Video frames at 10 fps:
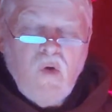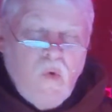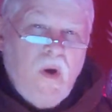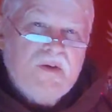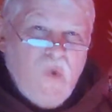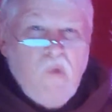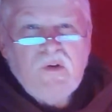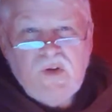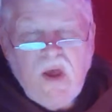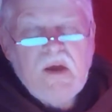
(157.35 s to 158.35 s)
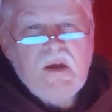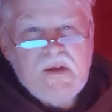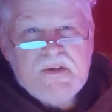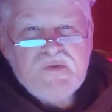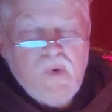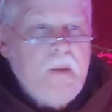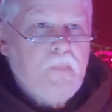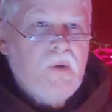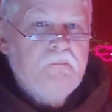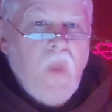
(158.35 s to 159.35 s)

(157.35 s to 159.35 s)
who has overtaken his reaper.